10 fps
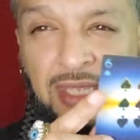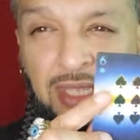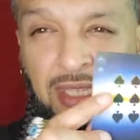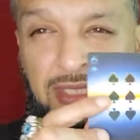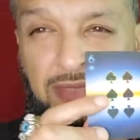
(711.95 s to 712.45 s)

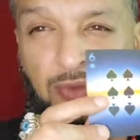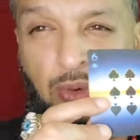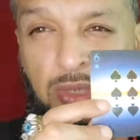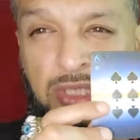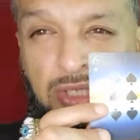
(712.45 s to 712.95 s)
is, of
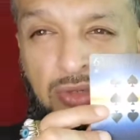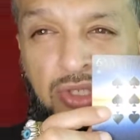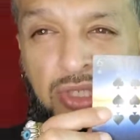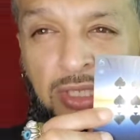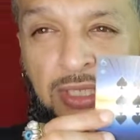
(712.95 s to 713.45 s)
course,
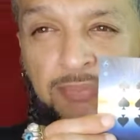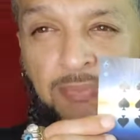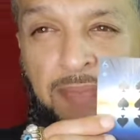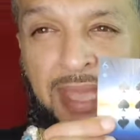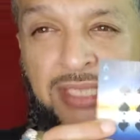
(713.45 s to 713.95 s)
usually
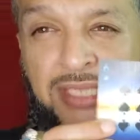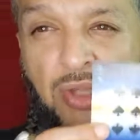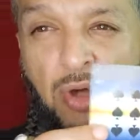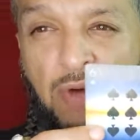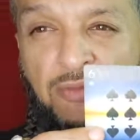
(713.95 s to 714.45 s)
based
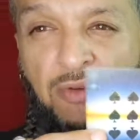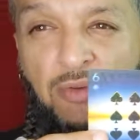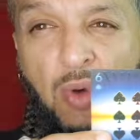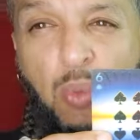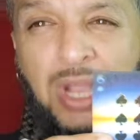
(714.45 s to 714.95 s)
off of
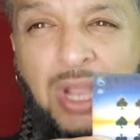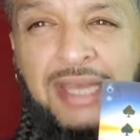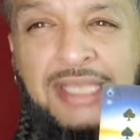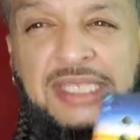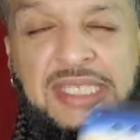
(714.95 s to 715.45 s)
what kind
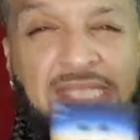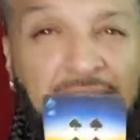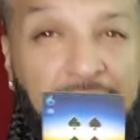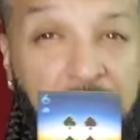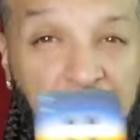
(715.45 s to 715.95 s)
of
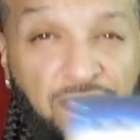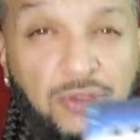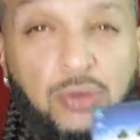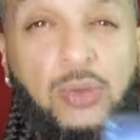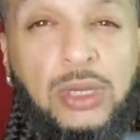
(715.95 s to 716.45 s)
seeds, if you
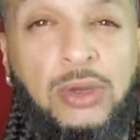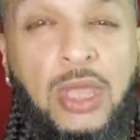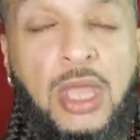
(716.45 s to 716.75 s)
will,